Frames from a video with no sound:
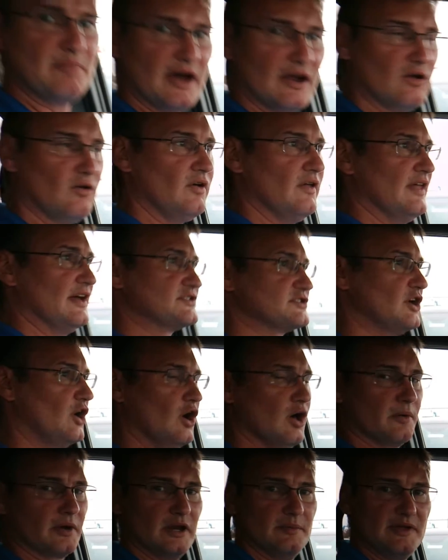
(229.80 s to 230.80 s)
pedal, and that's
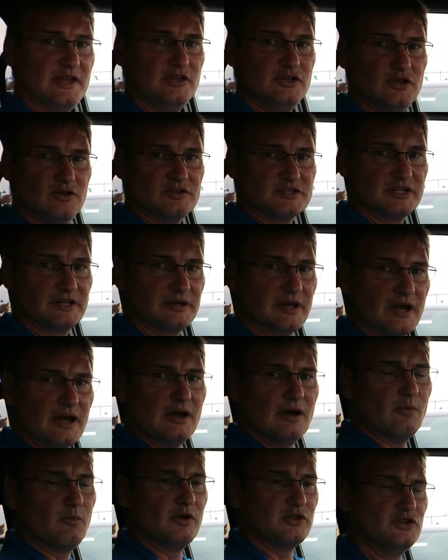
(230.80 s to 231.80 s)
all I'm going to be using.
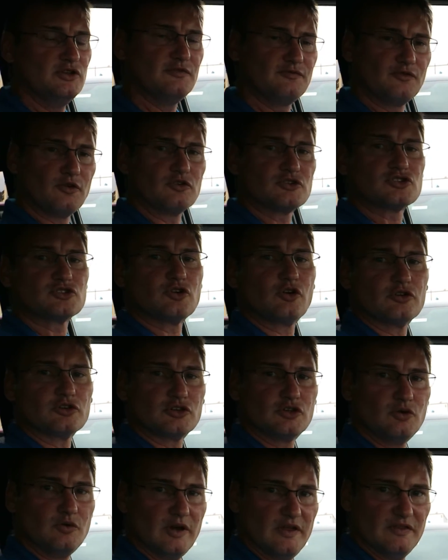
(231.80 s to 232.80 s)
When you first
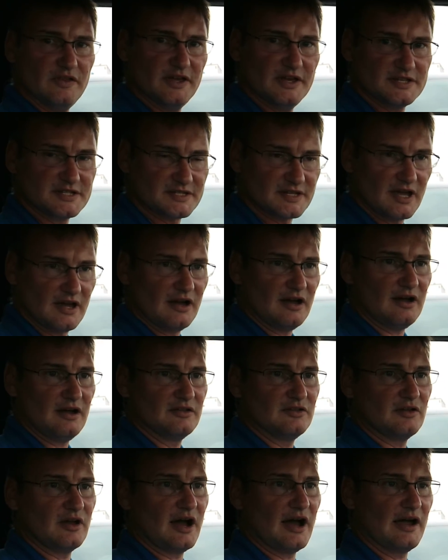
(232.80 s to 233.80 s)
start doing this,
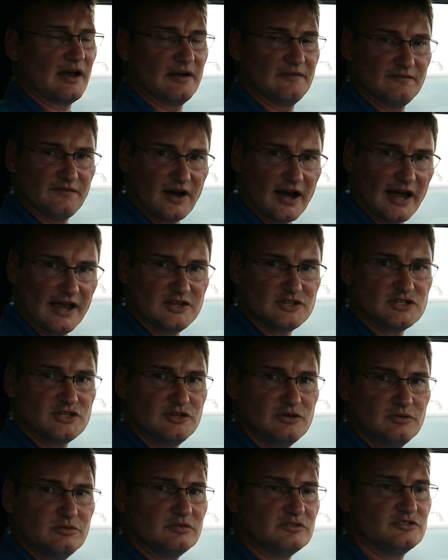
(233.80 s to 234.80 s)
I advise
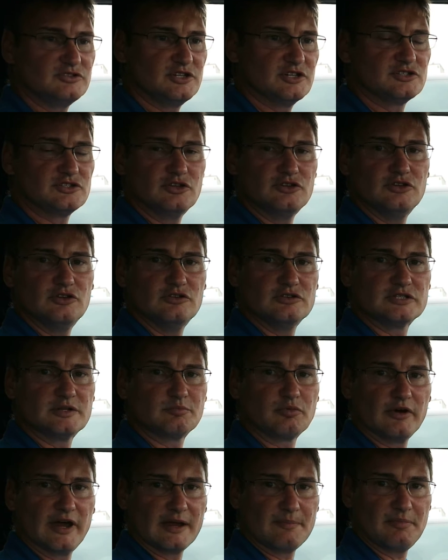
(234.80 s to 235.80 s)
you just to use the
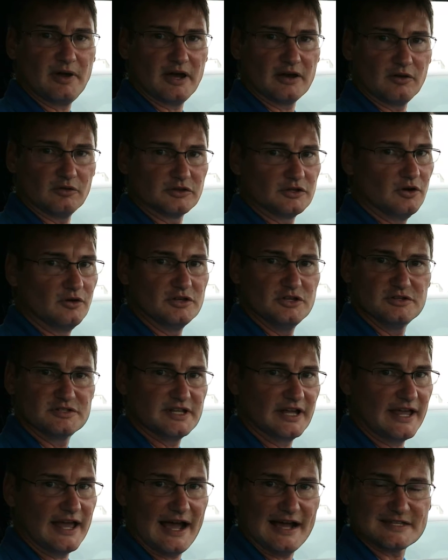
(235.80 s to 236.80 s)
brake pedal. Don't use
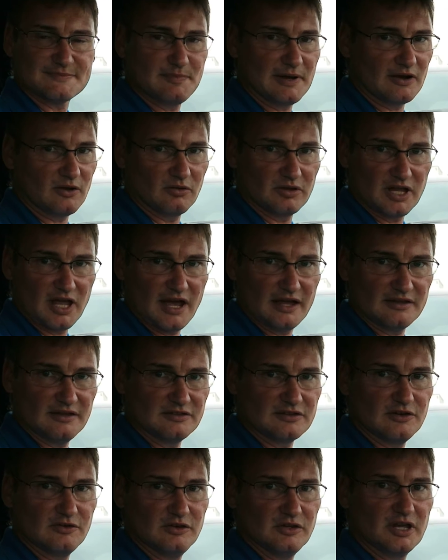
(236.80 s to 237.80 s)
the gas pedal yet
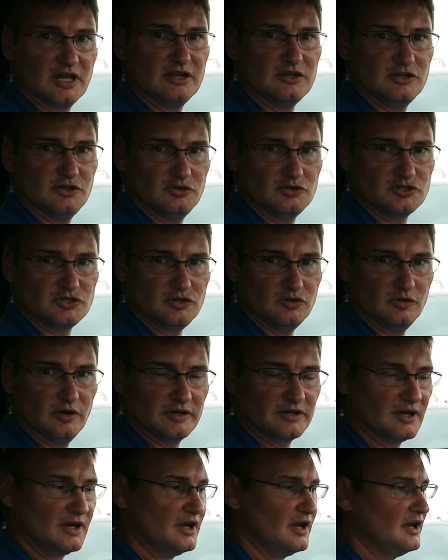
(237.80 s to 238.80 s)
until you get used to
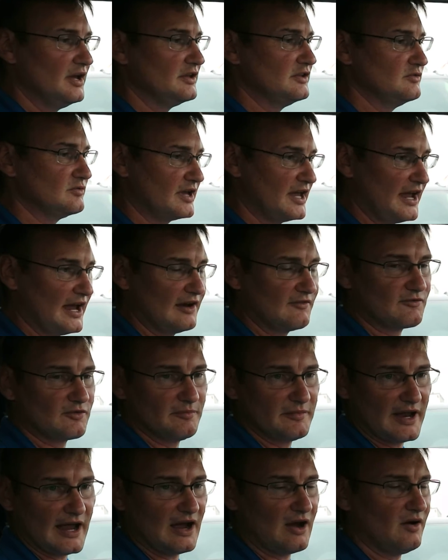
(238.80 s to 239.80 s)
it. You can
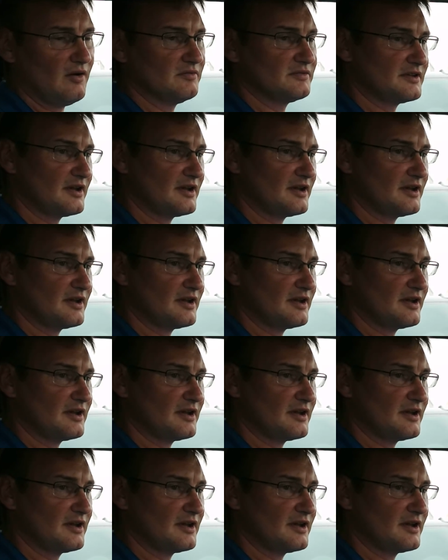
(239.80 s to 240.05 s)
from now on